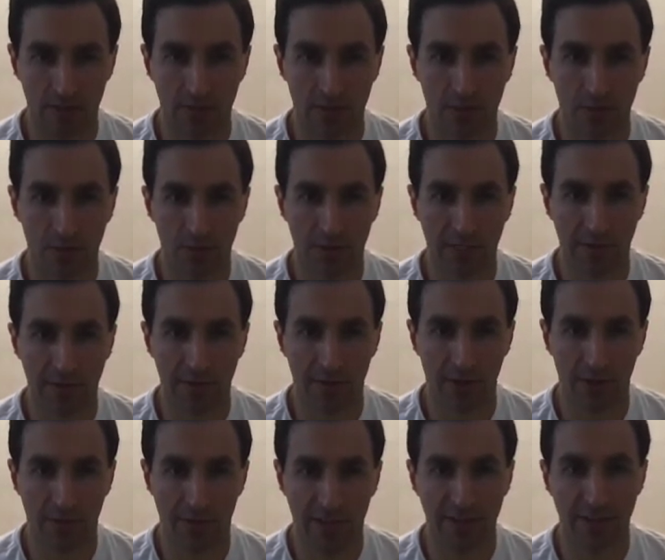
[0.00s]
to get
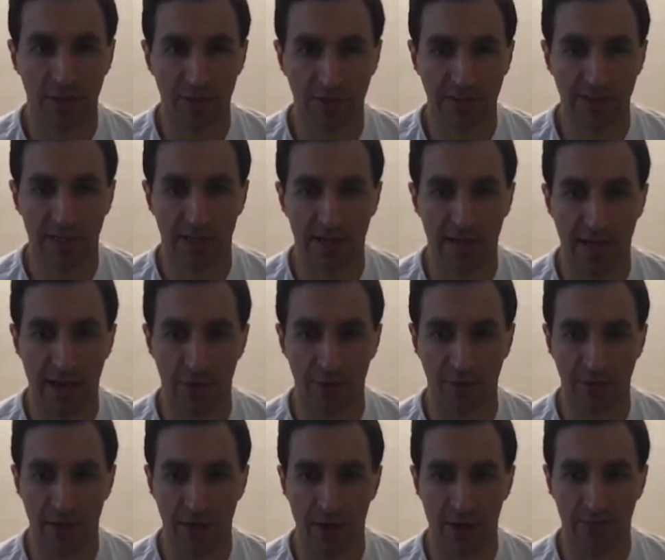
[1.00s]
their messages
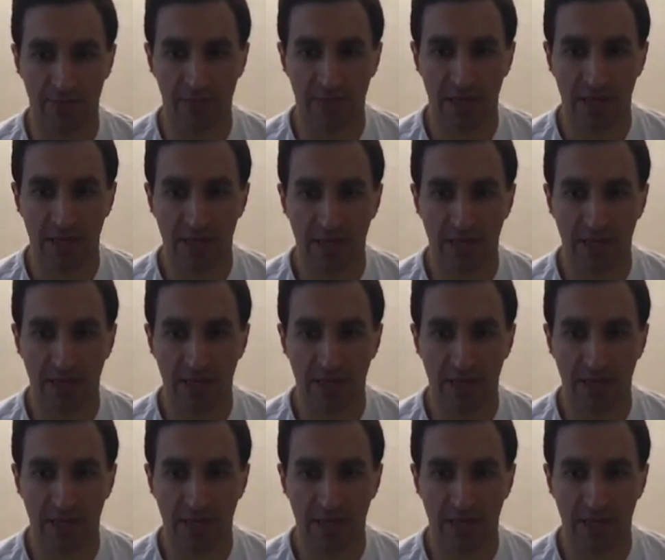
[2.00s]
out there.